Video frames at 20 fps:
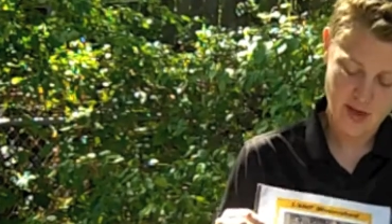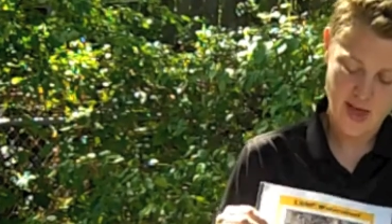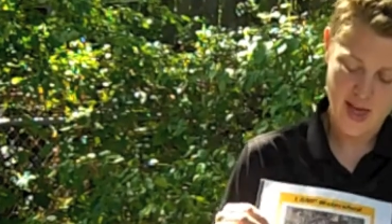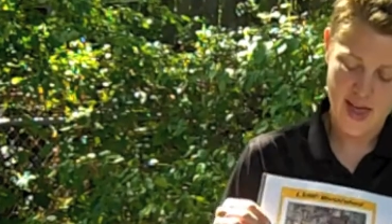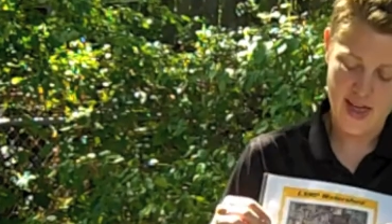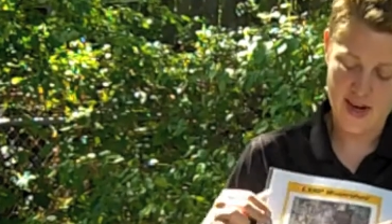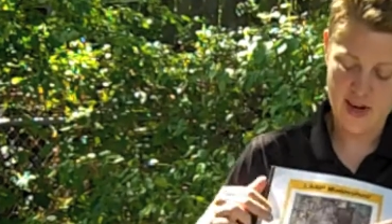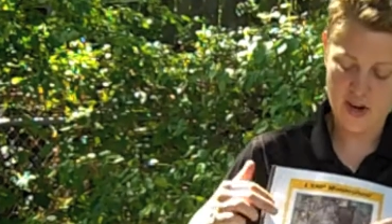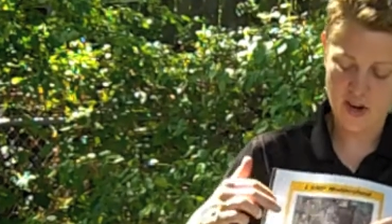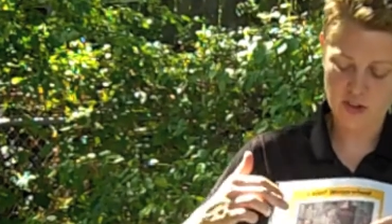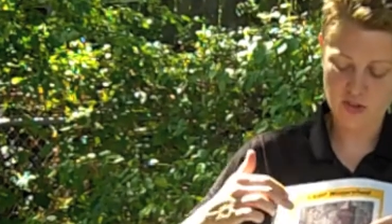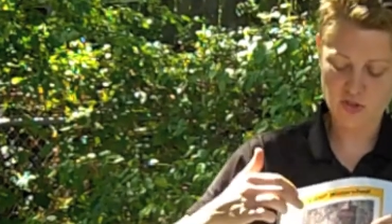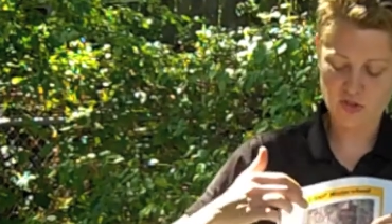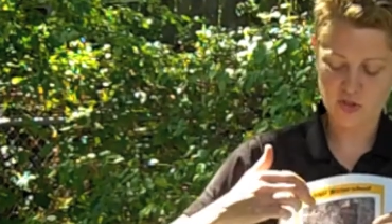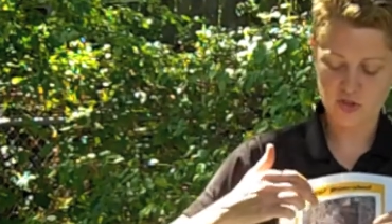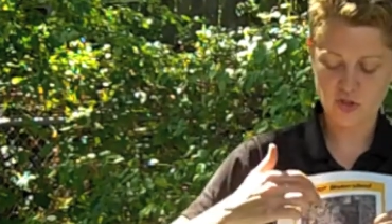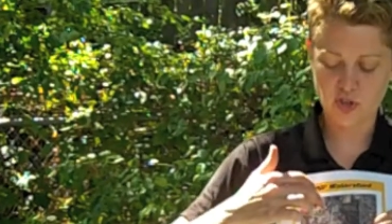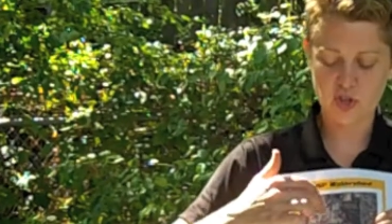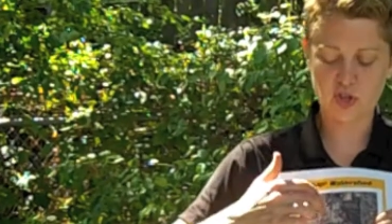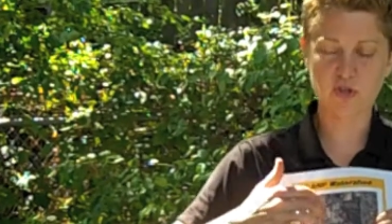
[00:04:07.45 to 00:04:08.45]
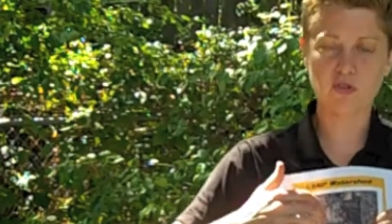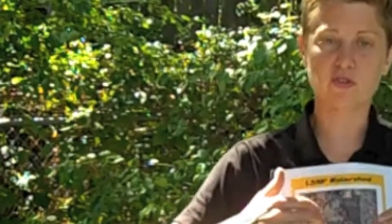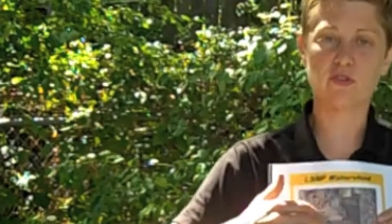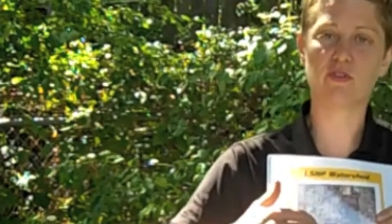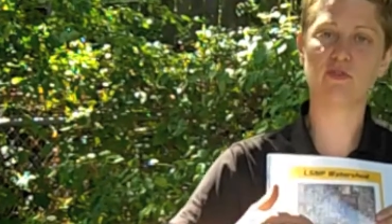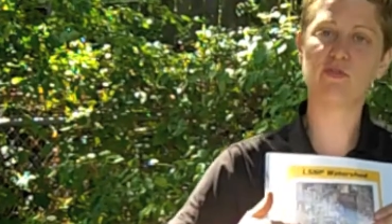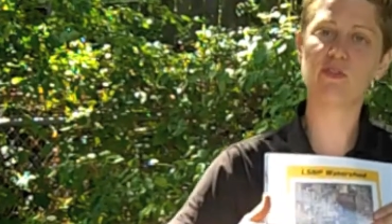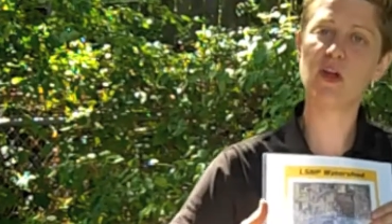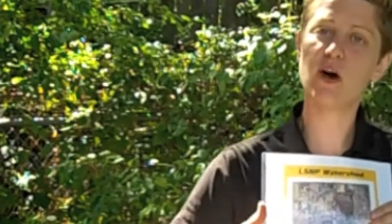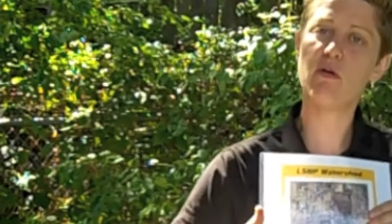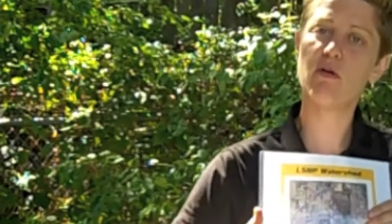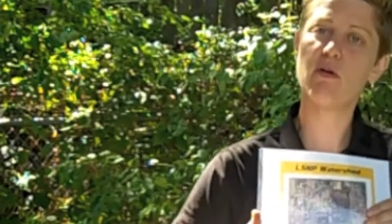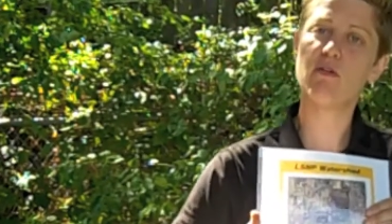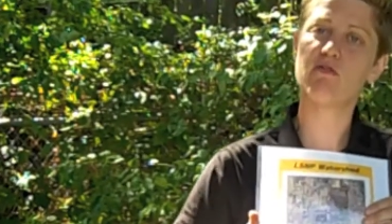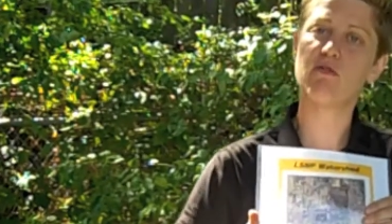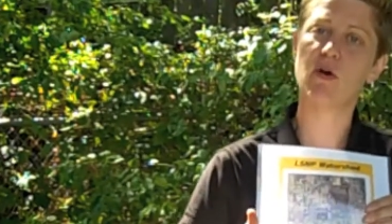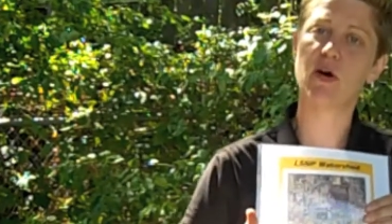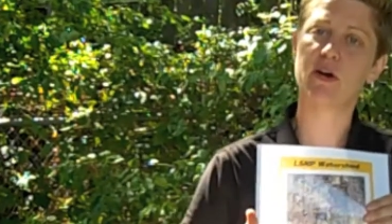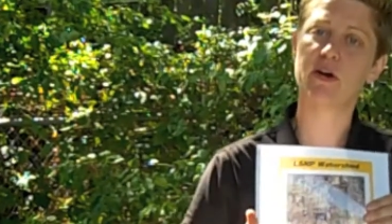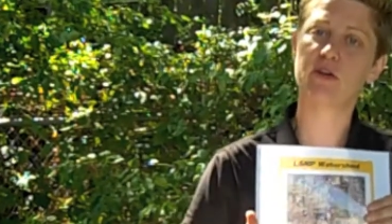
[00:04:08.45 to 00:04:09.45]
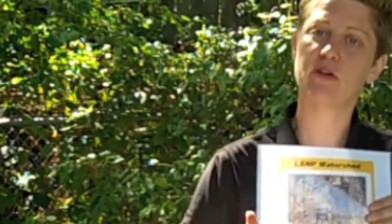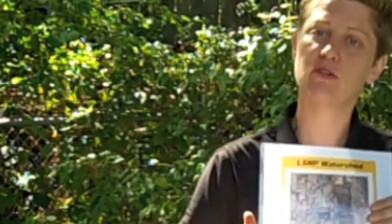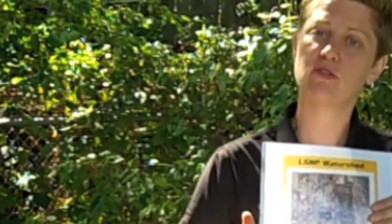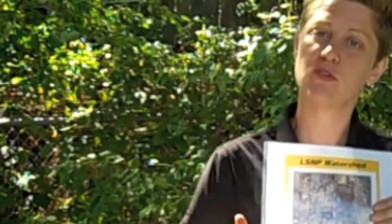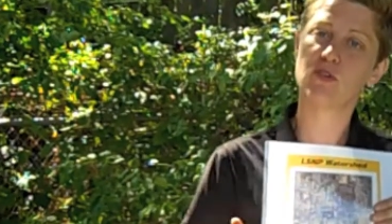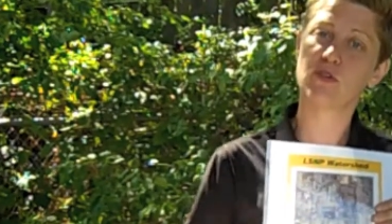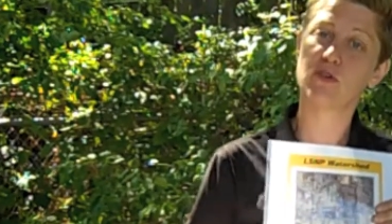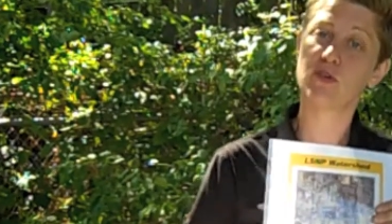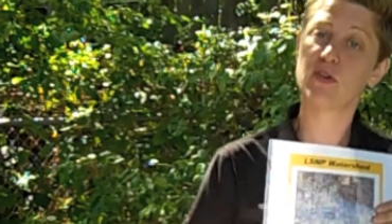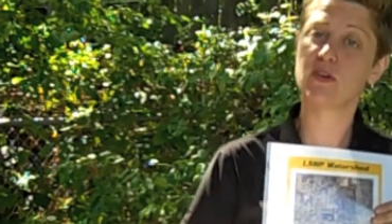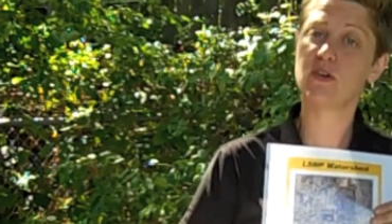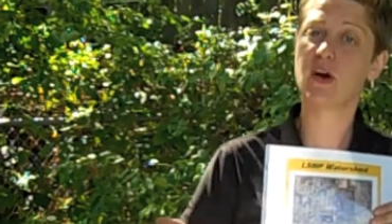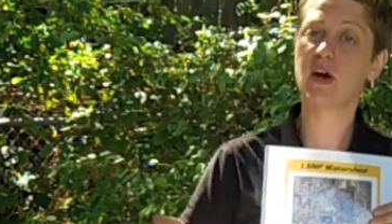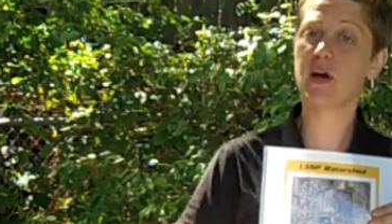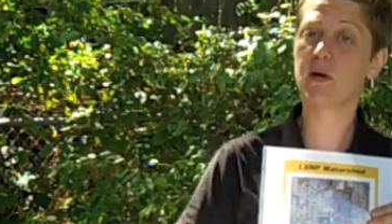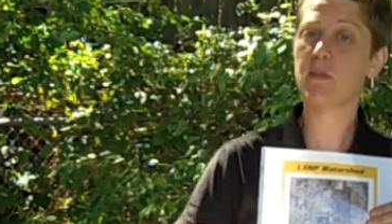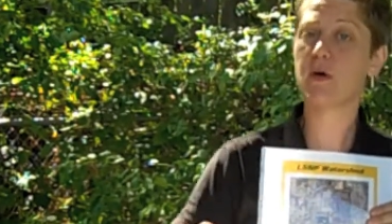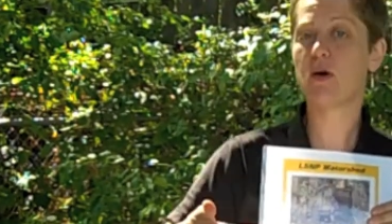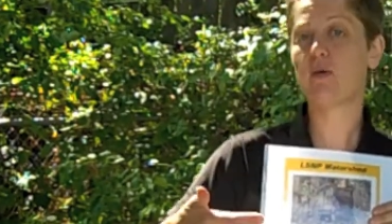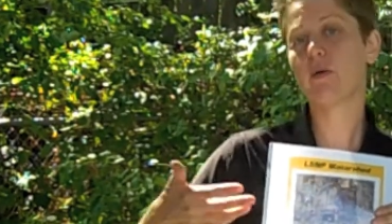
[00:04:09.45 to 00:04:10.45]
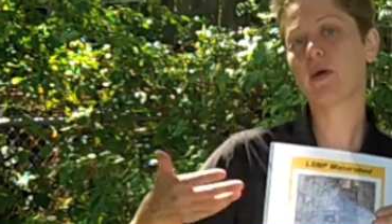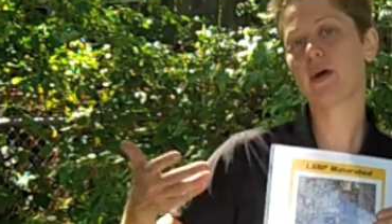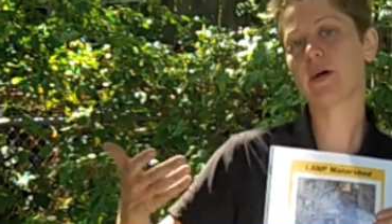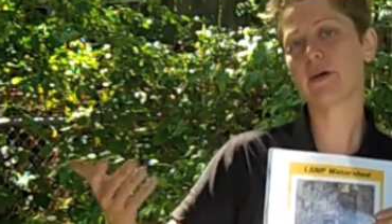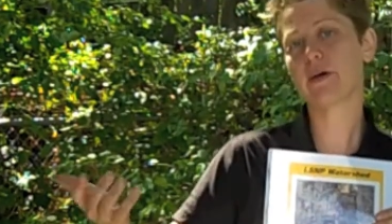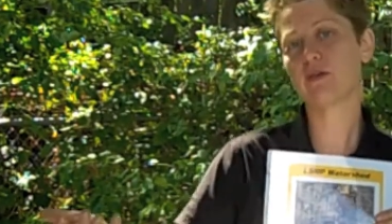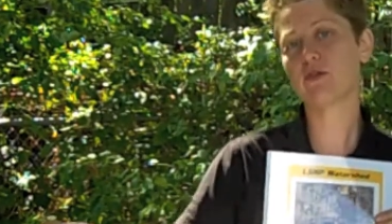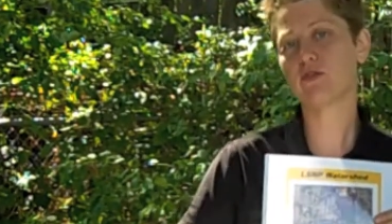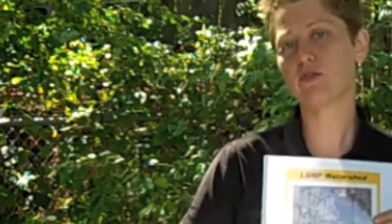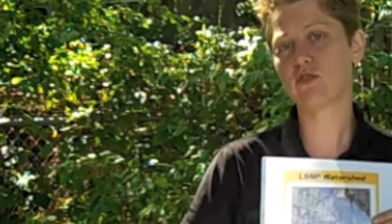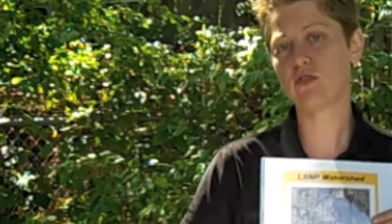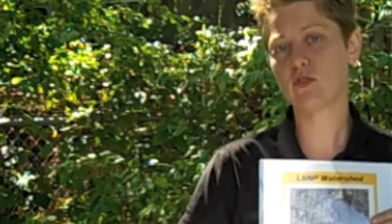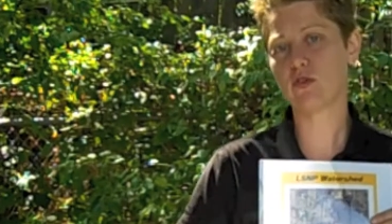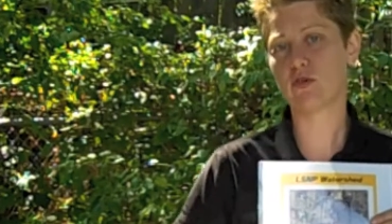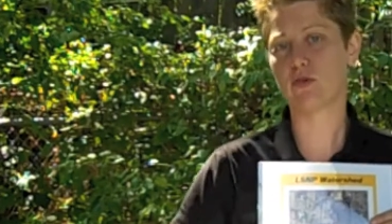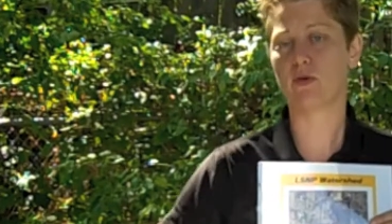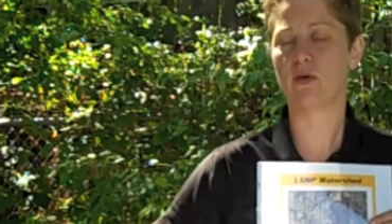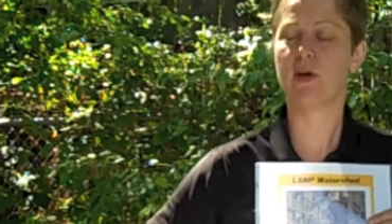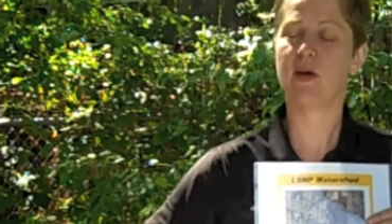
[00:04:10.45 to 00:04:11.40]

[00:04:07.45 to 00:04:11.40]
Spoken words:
And it also shows the flow of water, so you can talk about where it goes to,